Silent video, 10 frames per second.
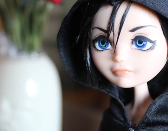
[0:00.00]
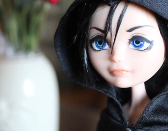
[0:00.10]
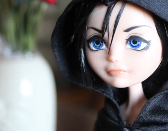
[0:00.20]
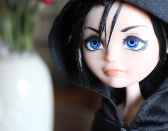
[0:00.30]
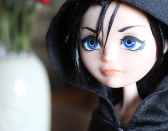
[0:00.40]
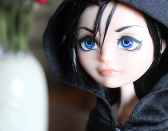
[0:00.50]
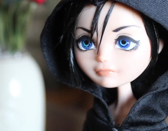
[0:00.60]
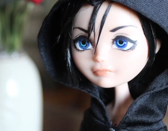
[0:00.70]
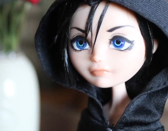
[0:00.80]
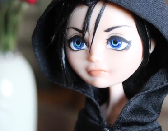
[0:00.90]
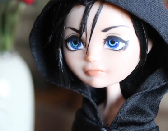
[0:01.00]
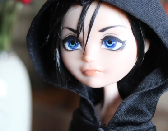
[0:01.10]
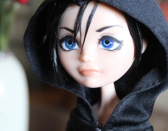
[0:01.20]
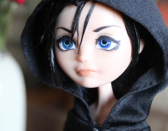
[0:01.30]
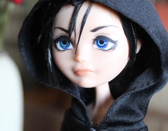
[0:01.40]

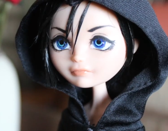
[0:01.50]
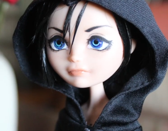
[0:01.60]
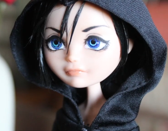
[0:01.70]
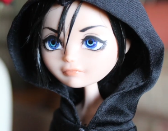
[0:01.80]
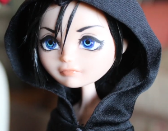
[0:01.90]
Nobody speaks.